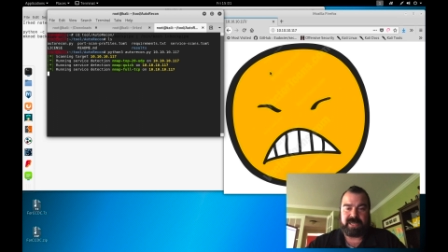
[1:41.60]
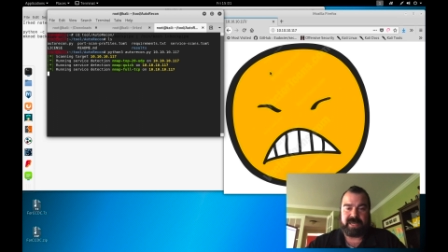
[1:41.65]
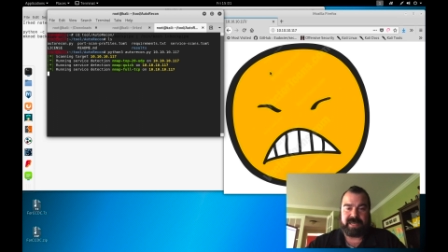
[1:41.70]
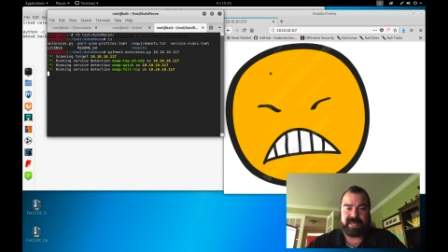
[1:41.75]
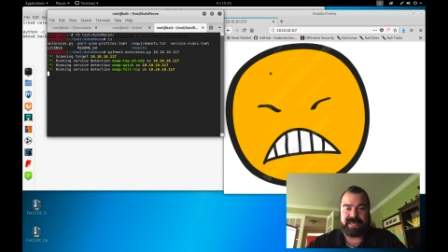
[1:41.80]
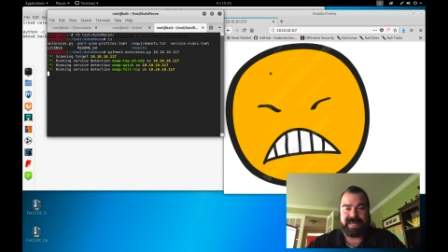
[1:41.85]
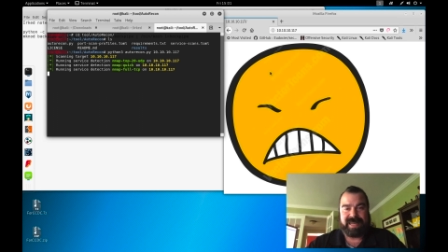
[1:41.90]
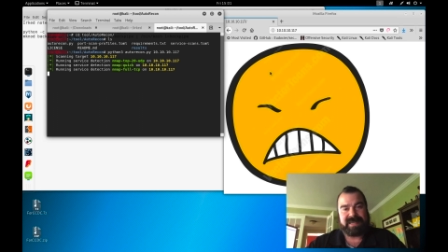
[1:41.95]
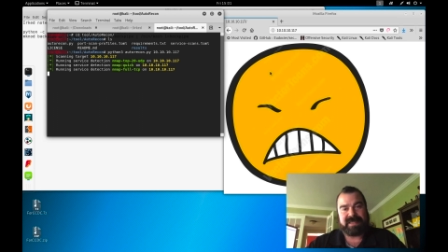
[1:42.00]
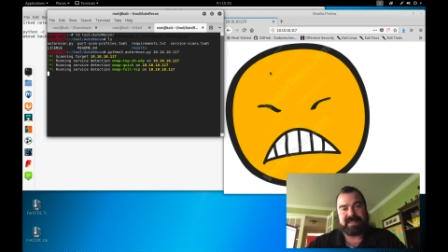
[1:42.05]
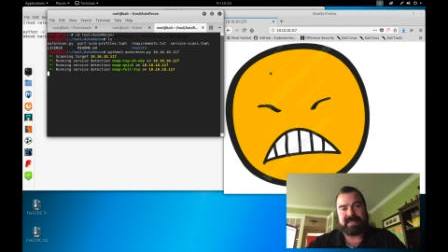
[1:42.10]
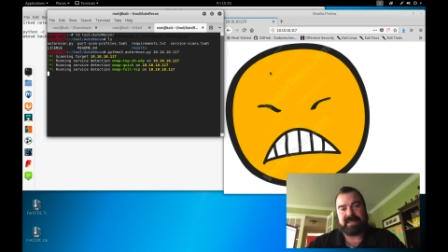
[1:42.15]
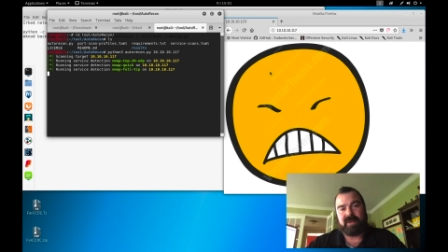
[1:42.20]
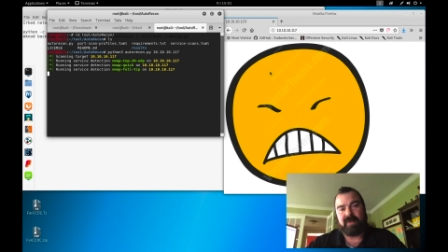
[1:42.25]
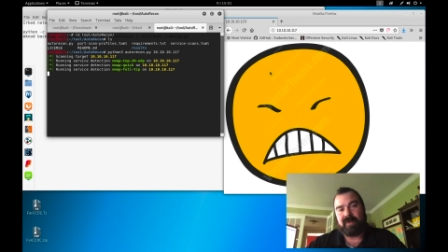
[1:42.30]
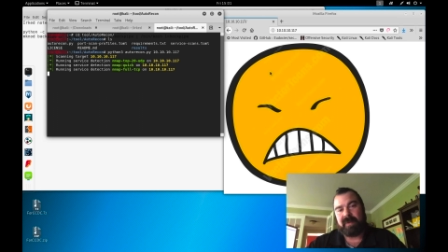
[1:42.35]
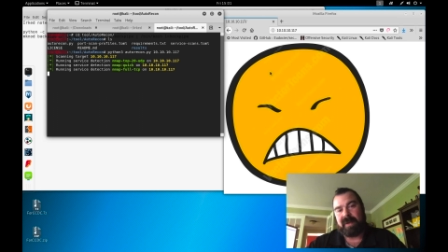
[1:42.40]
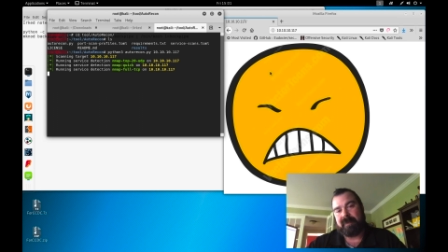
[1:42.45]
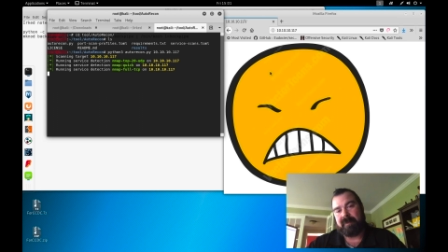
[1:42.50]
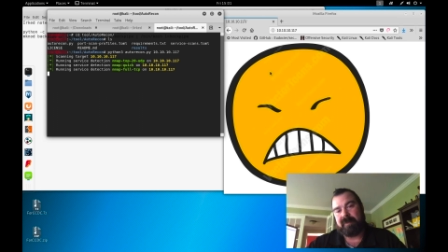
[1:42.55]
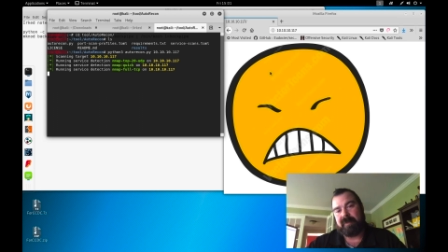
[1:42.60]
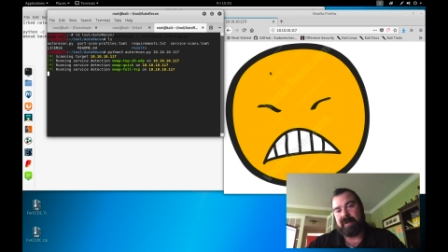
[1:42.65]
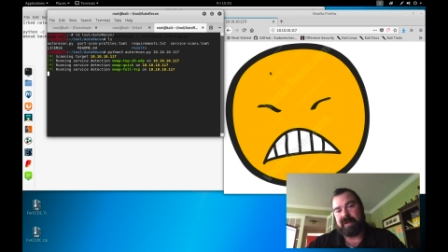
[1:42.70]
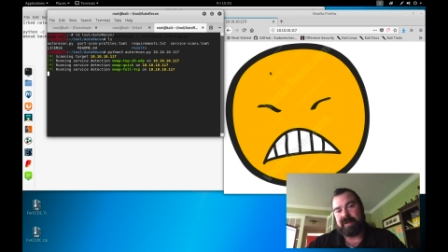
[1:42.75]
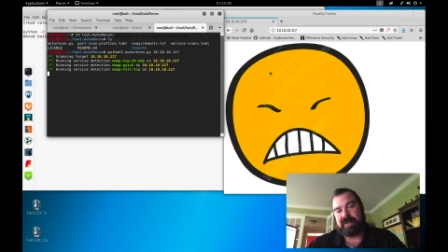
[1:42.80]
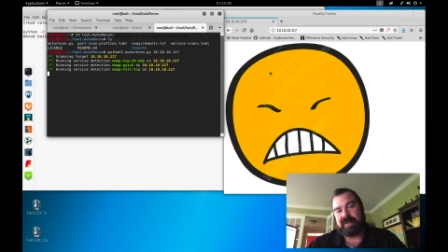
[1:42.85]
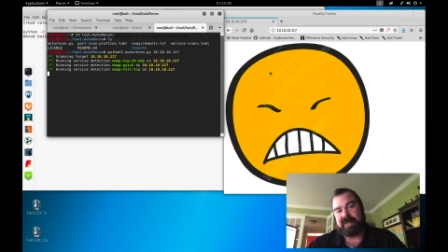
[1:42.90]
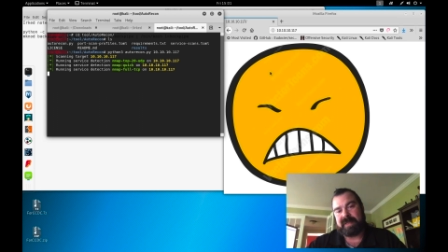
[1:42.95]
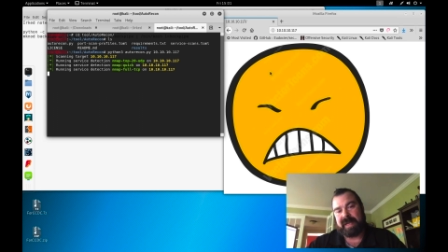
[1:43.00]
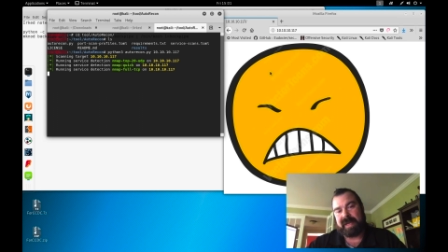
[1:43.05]
against the
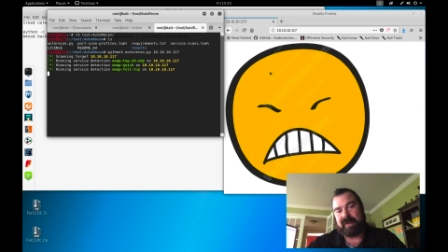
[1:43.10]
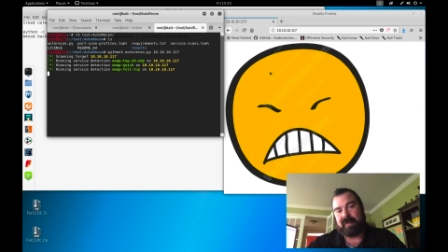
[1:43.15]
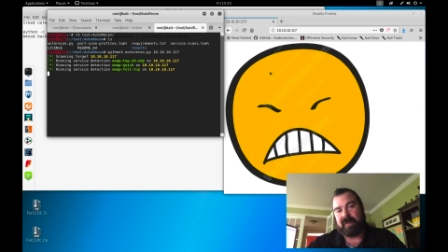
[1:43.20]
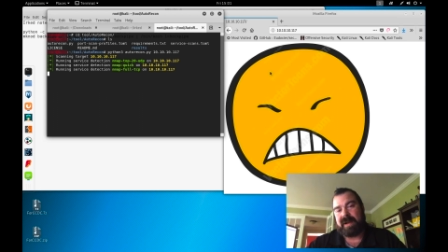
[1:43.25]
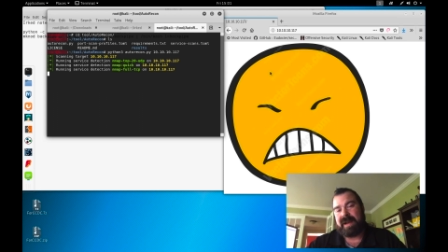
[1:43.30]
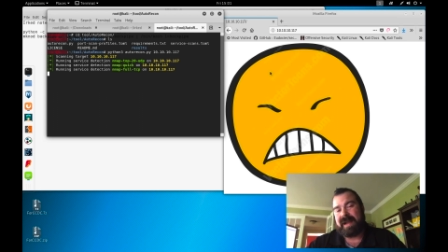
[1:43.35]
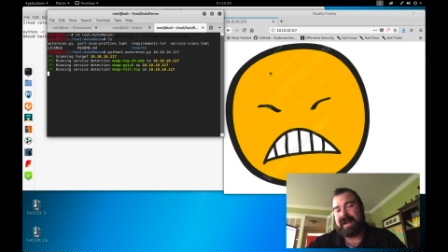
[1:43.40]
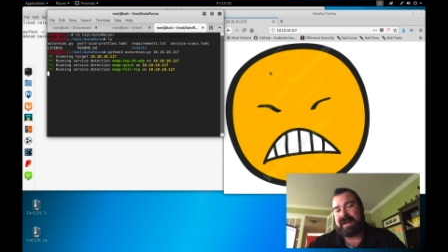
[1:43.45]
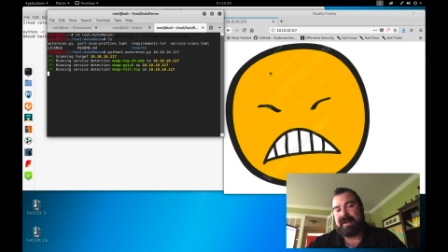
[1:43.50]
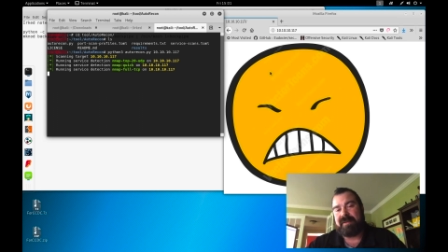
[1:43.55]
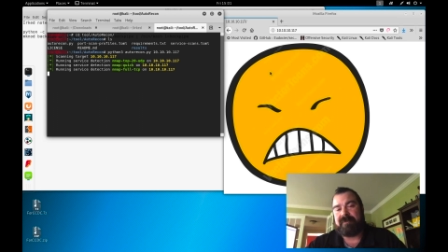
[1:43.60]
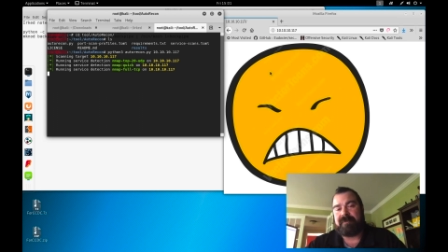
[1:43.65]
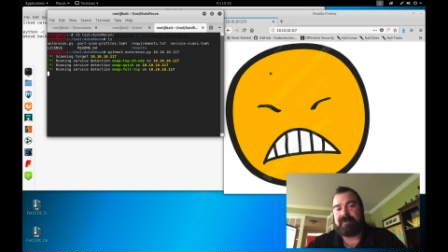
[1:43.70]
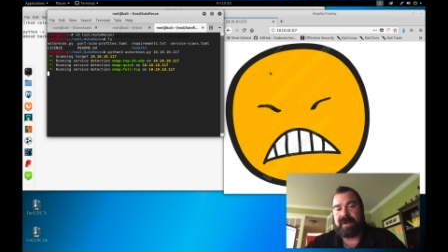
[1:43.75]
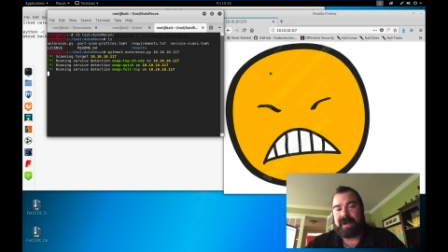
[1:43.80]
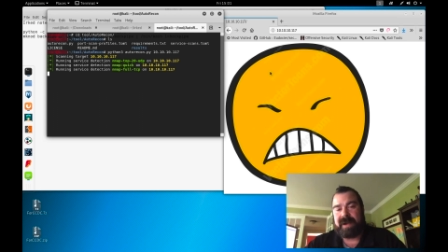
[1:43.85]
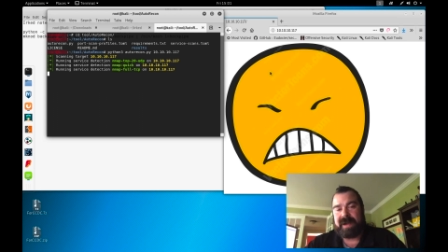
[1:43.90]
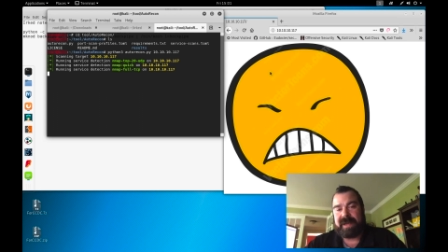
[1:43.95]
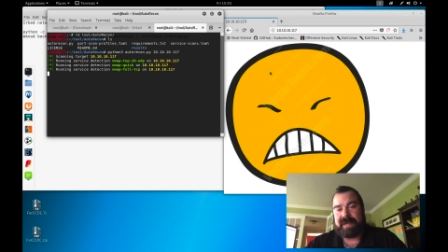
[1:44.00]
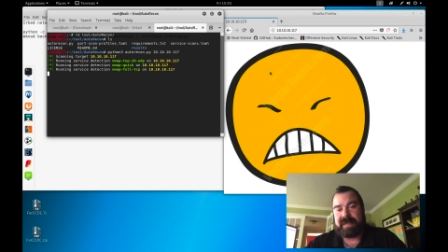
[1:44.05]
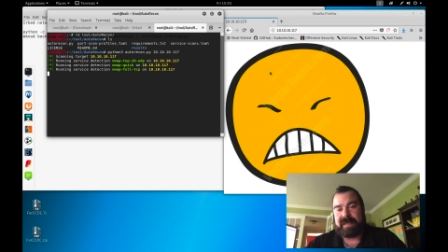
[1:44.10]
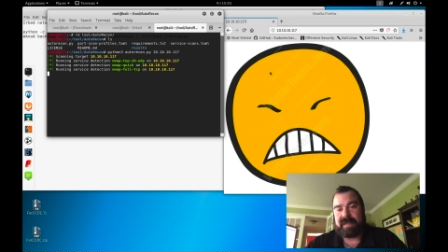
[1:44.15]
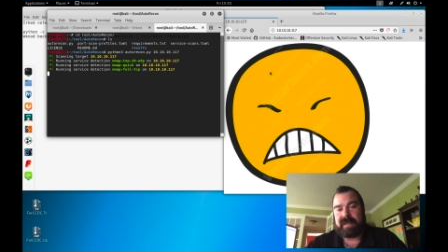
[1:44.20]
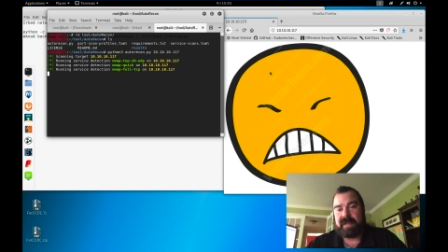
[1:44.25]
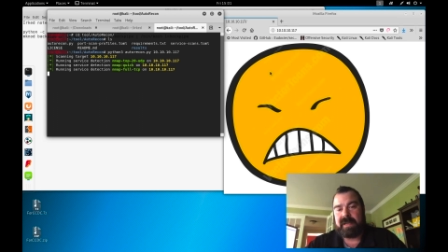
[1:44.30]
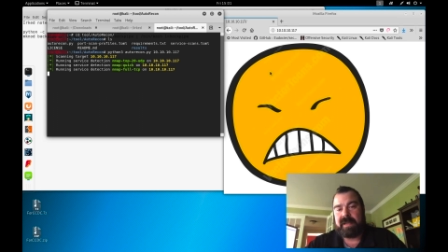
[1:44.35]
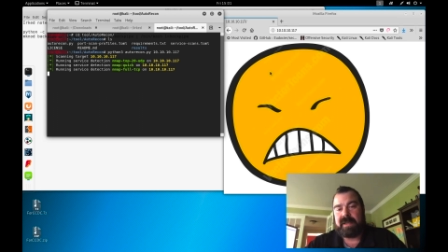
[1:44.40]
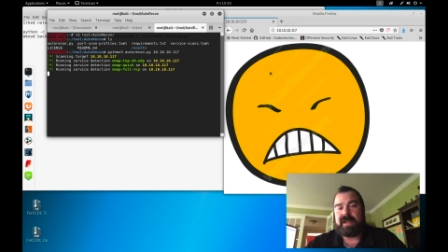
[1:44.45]
website, we're not going to find